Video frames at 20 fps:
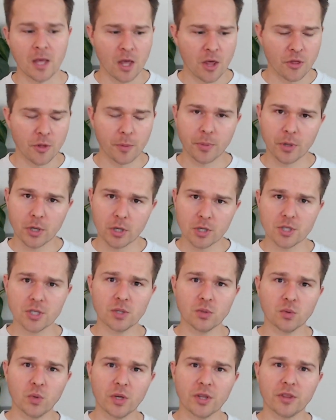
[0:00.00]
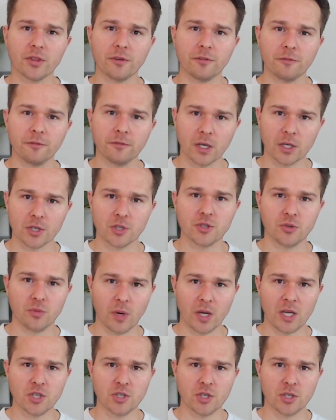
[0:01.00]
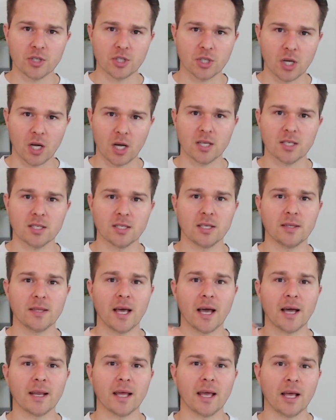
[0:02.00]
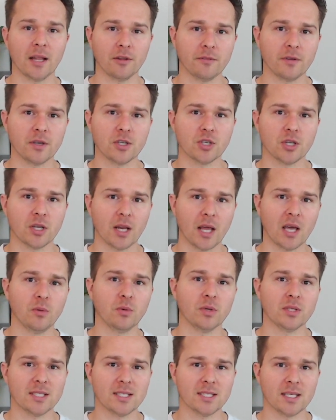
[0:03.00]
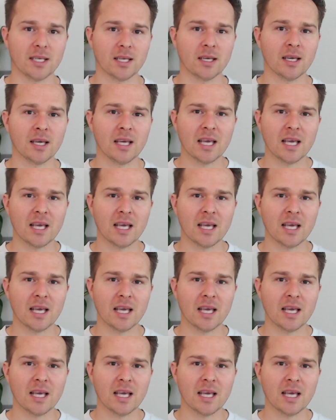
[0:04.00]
The person with the fluctuations causing that elevation in A1C